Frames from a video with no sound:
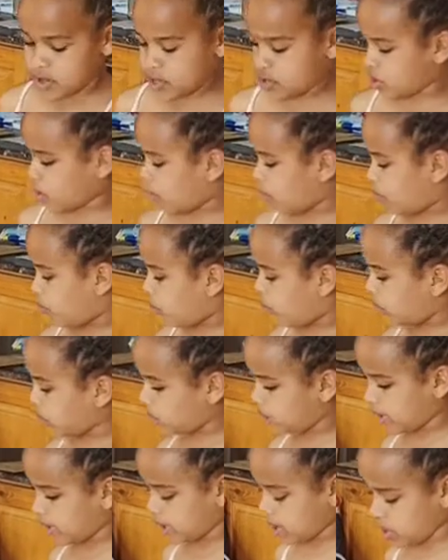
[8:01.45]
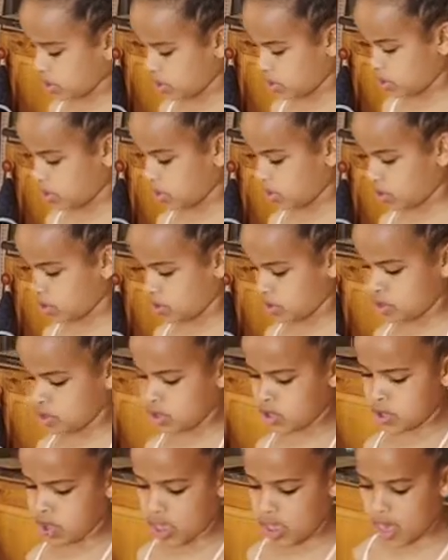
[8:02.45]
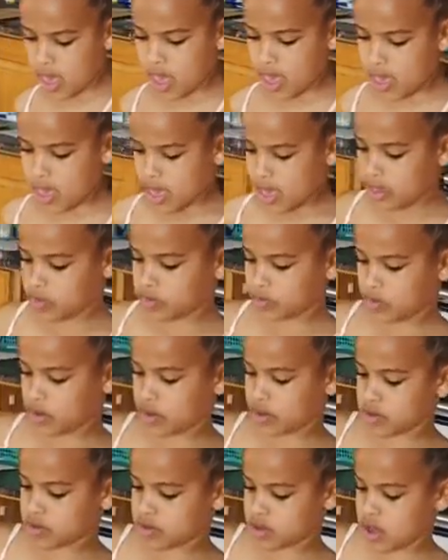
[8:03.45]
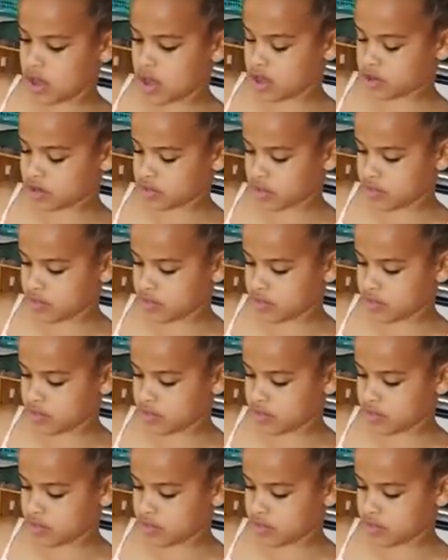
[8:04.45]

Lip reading: So what we're going to do is we're going to cut